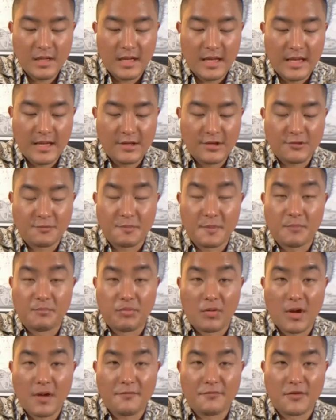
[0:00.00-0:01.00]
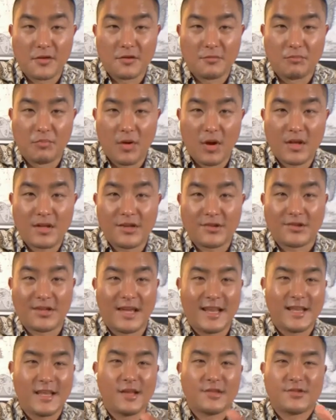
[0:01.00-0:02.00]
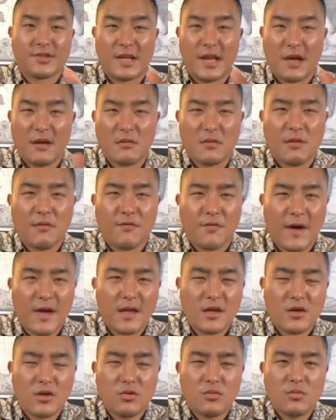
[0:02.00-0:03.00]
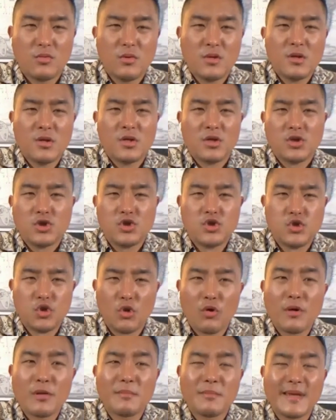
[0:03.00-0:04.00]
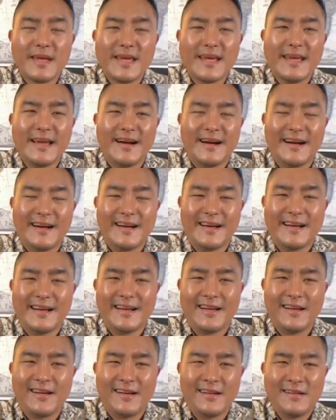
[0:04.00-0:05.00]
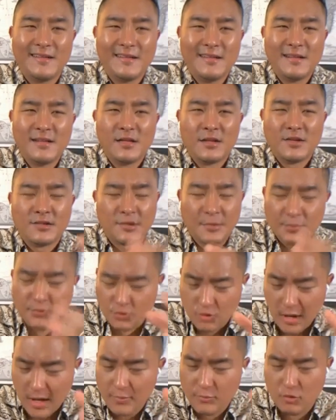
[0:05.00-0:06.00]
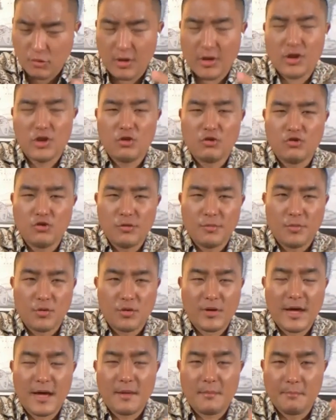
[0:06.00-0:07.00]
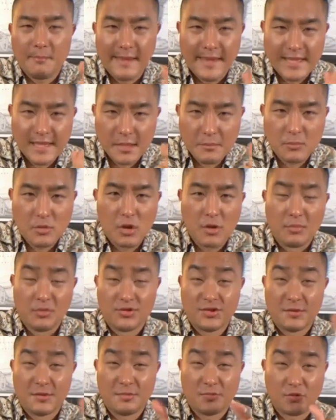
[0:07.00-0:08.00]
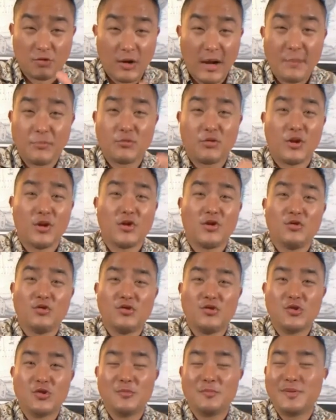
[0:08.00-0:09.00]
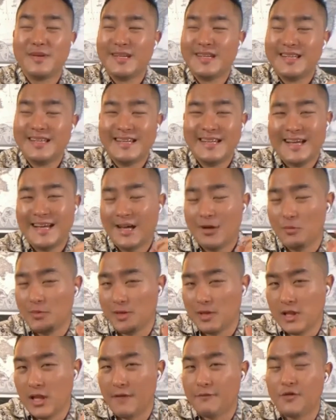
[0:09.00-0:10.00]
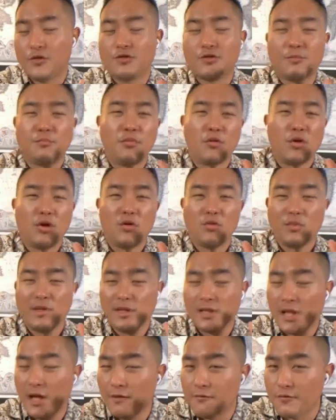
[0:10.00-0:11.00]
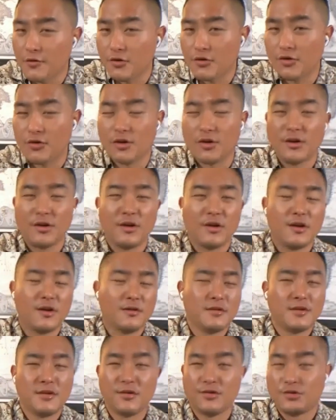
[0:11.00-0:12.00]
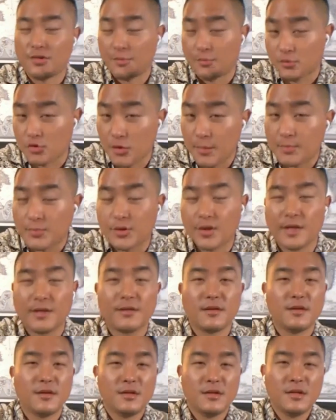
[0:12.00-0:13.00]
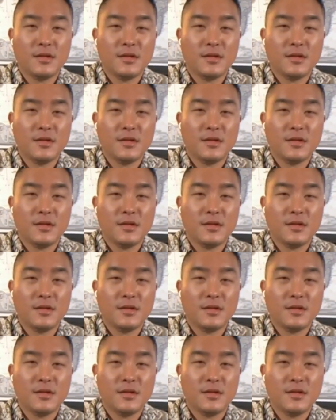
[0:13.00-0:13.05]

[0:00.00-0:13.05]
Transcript: And just be praying for this broadcast. And listen, I want to invite you, join me, uh, subscribe to our YouTube, okay? Ben Lim Global, subscribe to our YouTube. Uh, we love your support. We love your, uh, you know, subscription.